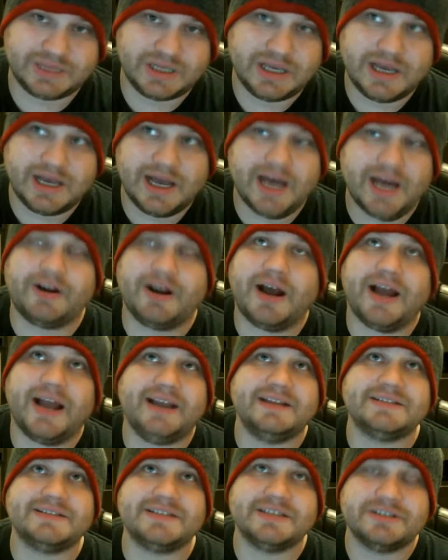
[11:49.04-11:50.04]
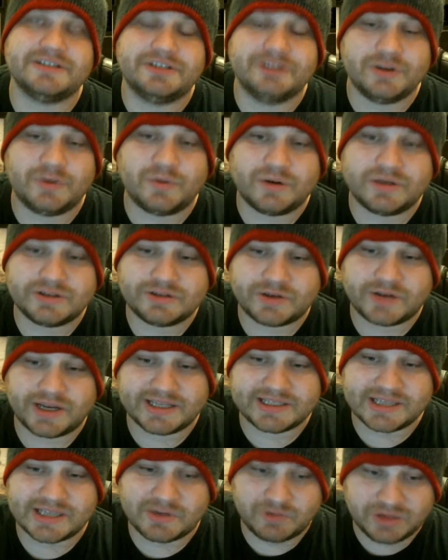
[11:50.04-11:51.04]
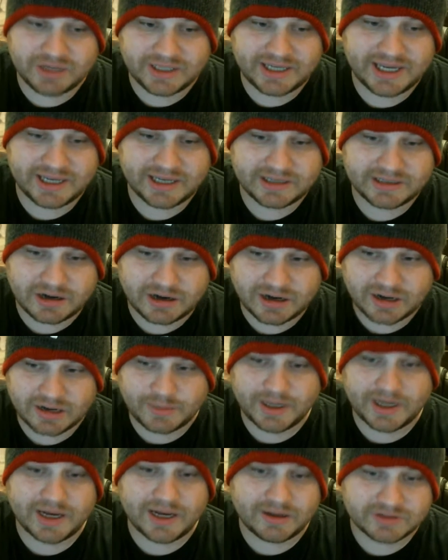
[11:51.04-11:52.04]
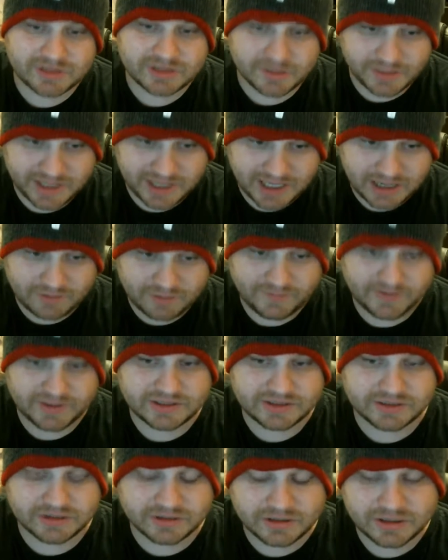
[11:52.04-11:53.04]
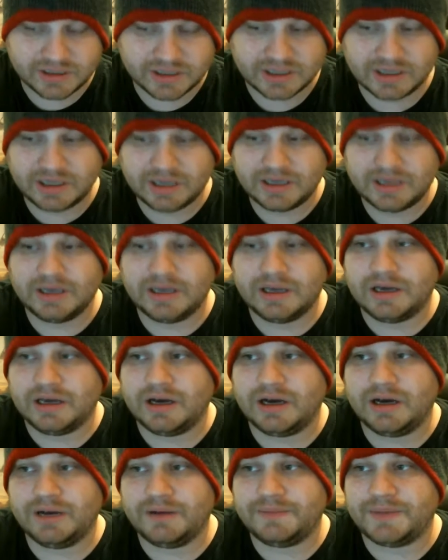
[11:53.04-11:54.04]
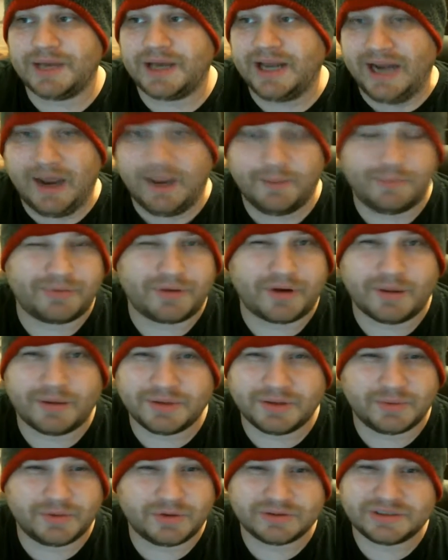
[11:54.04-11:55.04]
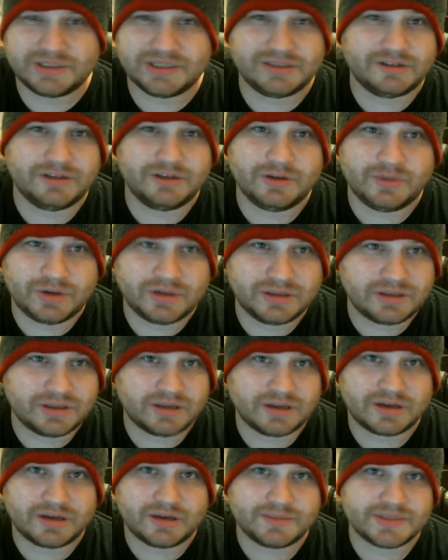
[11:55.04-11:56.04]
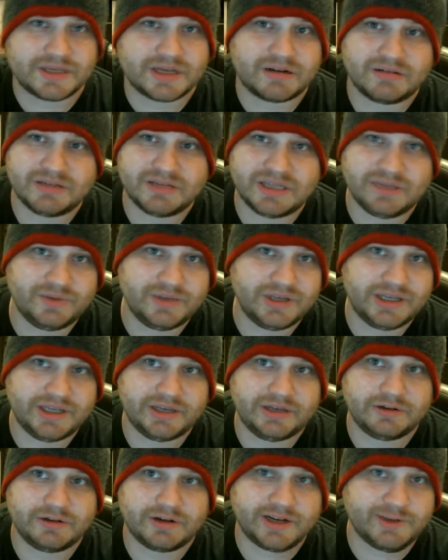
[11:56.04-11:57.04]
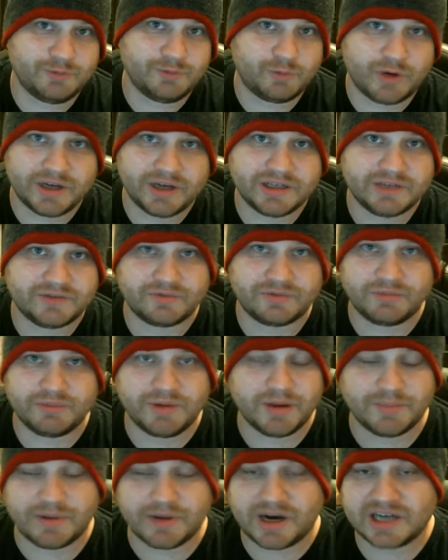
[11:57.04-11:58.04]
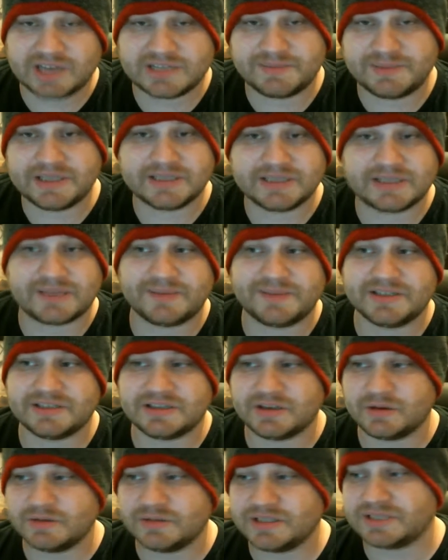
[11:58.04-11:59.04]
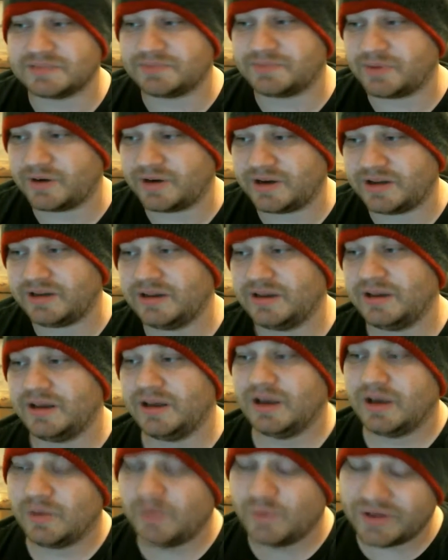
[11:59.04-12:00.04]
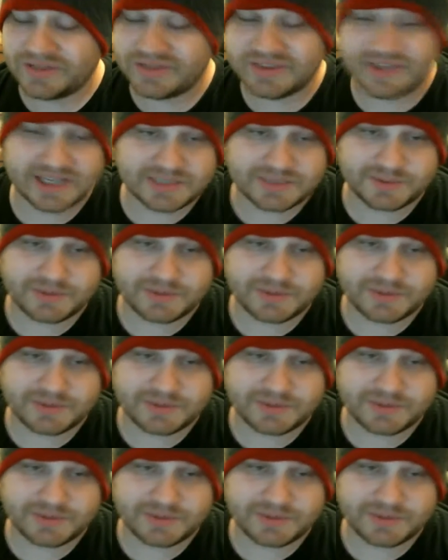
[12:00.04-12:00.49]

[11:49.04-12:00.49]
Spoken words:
don't know. I didn't see the new one, so I guess I really can't talk about how some of the outfits look. And I probably won't see the new one until it comes out on DVD, or I can rent it from Redbox, because I've been so disappointed with the X-Men